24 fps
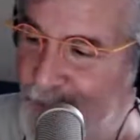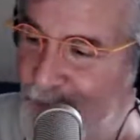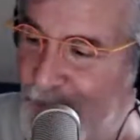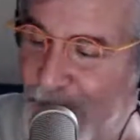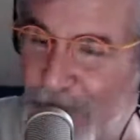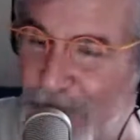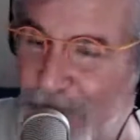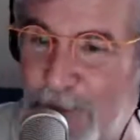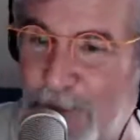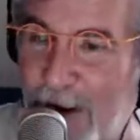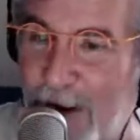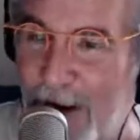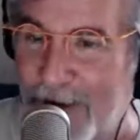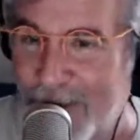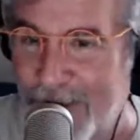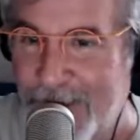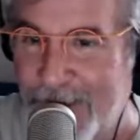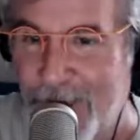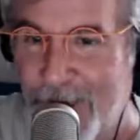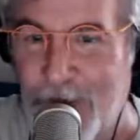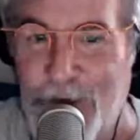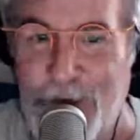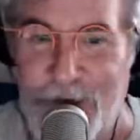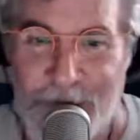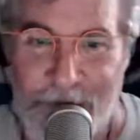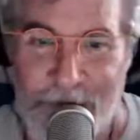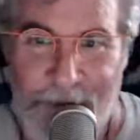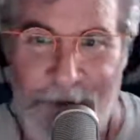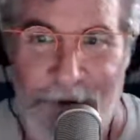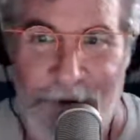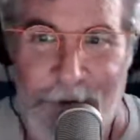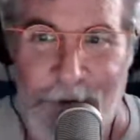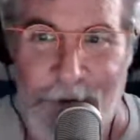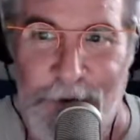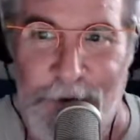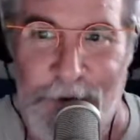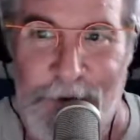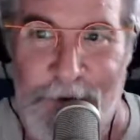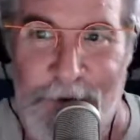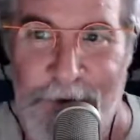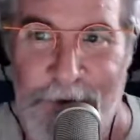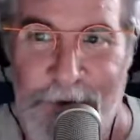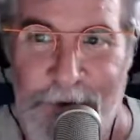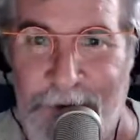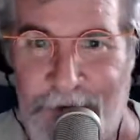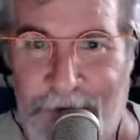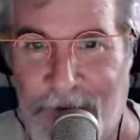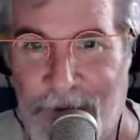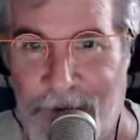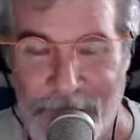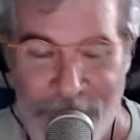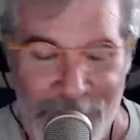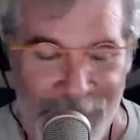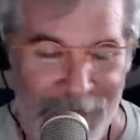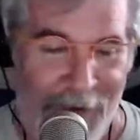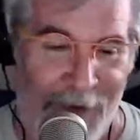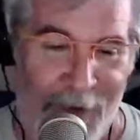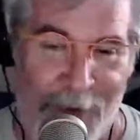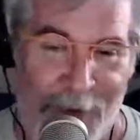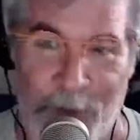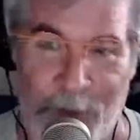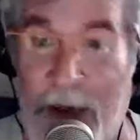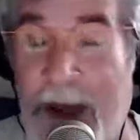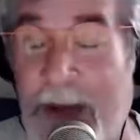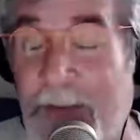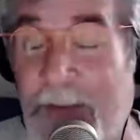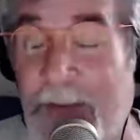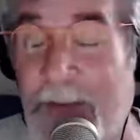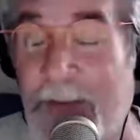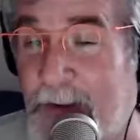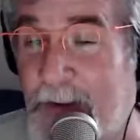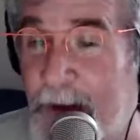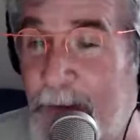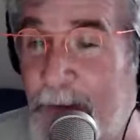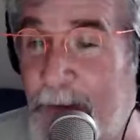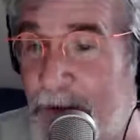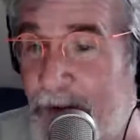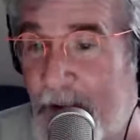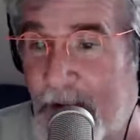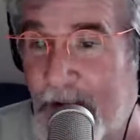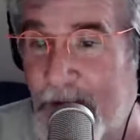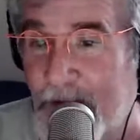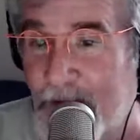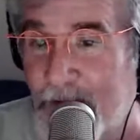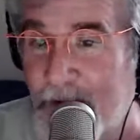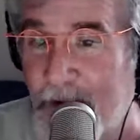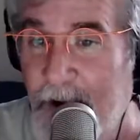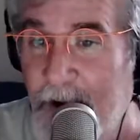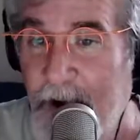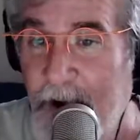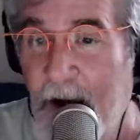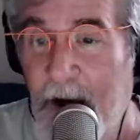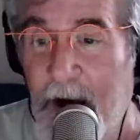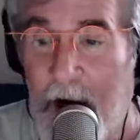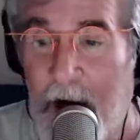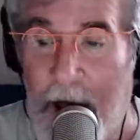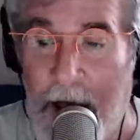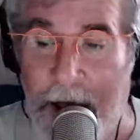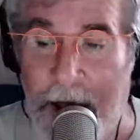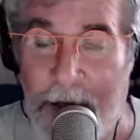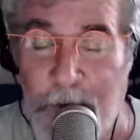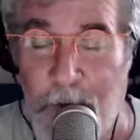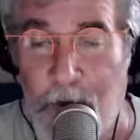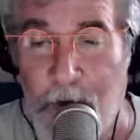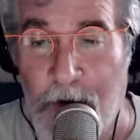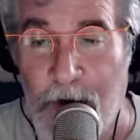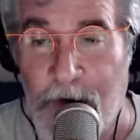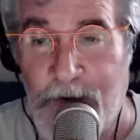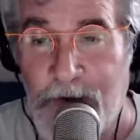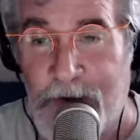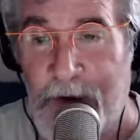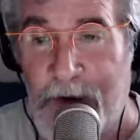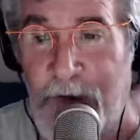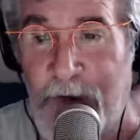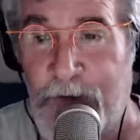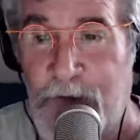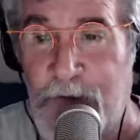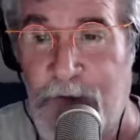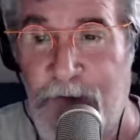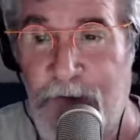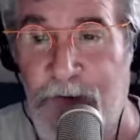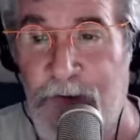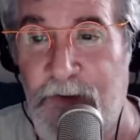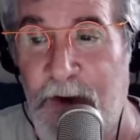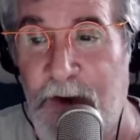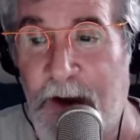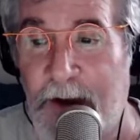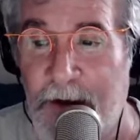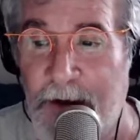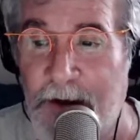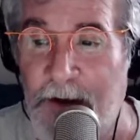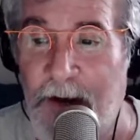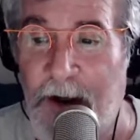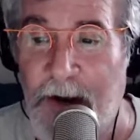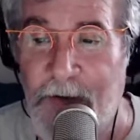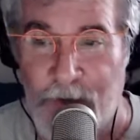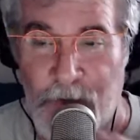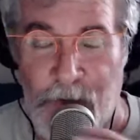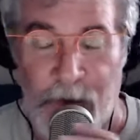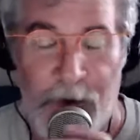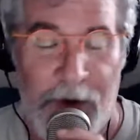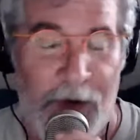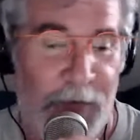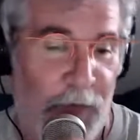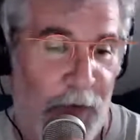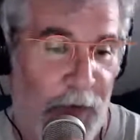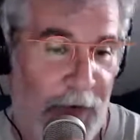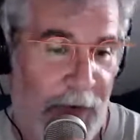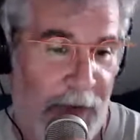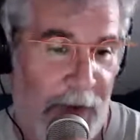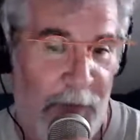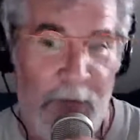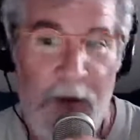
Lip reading: I'm not used to the new studio setup and the time change. I have more excuses. Check in next week for that.